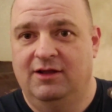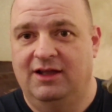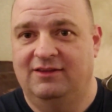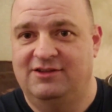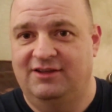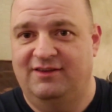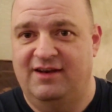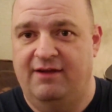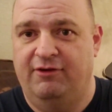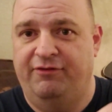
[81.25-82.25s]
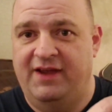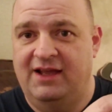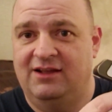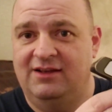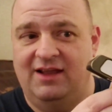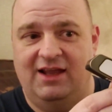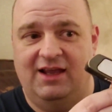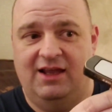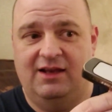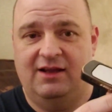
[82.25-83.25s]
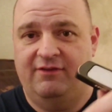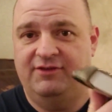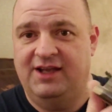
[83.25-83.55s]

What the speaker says: it's just never failed, and I've